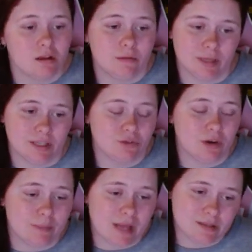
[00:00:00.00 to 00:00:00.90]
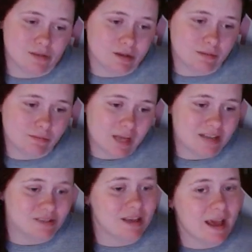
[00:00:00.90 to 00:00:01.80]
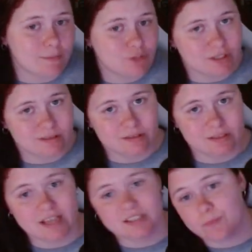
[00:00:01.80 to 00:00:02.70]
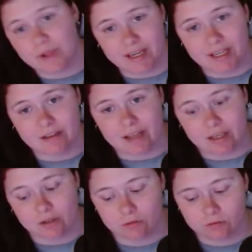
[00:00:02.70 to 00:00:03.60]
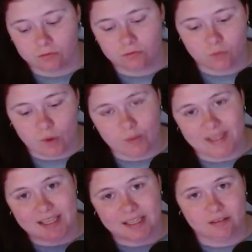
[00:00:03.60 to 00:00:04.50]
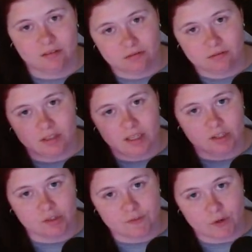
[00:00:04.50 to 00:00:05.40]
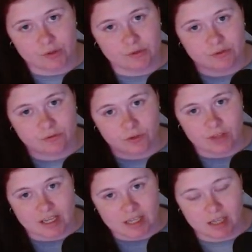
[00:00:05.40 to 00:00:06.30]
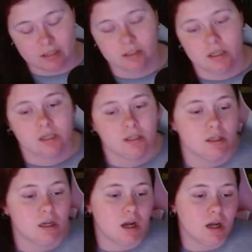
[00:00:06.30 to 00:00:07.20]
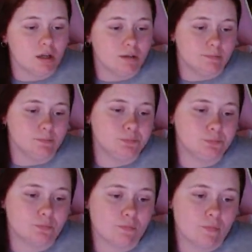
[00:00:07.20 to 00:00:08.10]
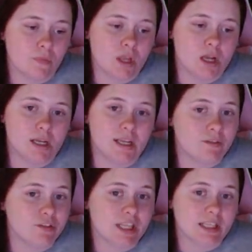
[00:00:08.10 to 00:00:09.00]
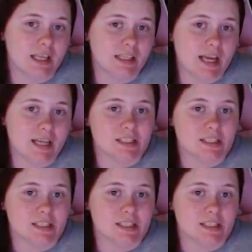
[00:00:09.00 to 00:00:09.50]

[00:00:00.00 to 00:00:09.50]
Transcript: My Instagram has captions explaining like what we did in those photos for that day, and everything like that.